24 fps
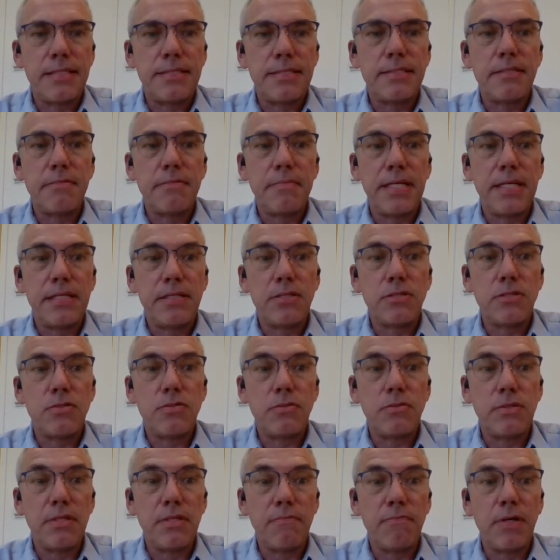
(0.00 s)
estimated
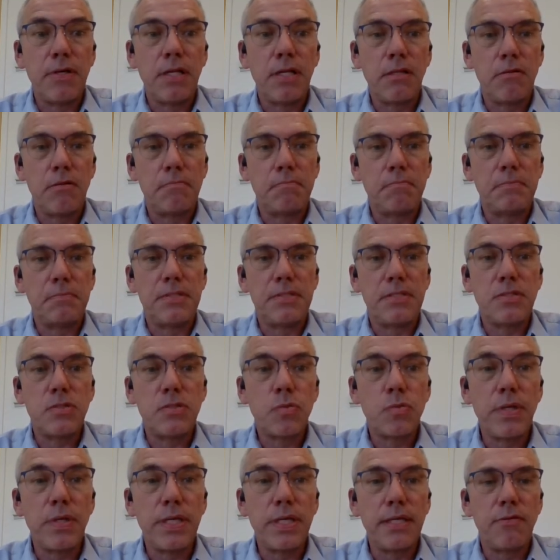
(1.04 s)
to develop
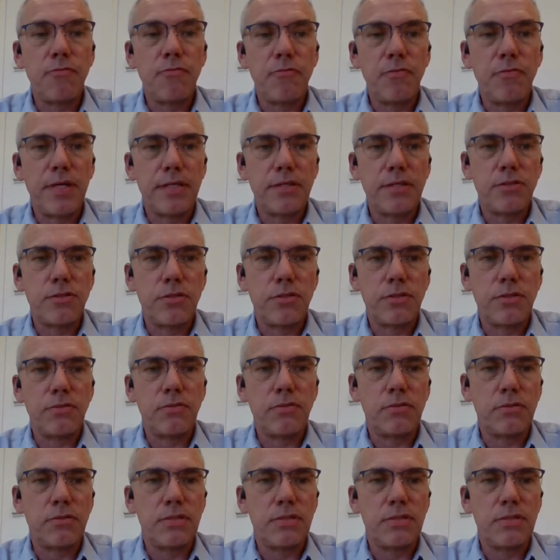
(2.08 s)
this reinfection